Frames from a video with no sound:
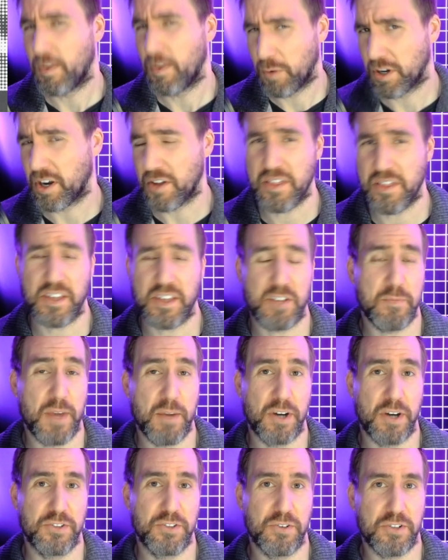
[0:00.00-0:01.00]
one other thing you may
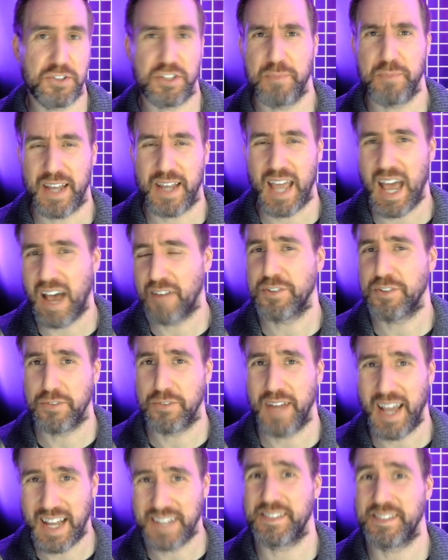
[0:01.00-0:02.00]
want to do is just make halftone
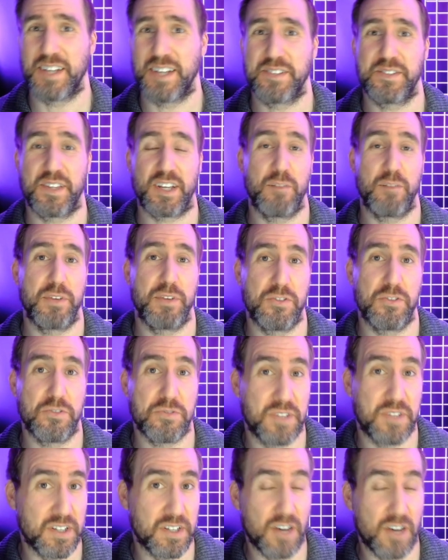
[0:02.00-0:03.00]
assets that can be
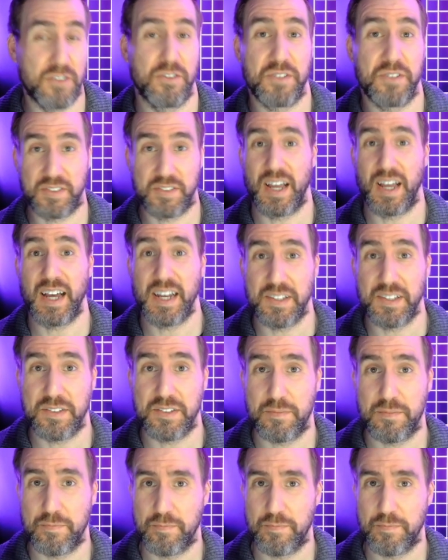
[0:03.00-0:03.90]
used in other designs.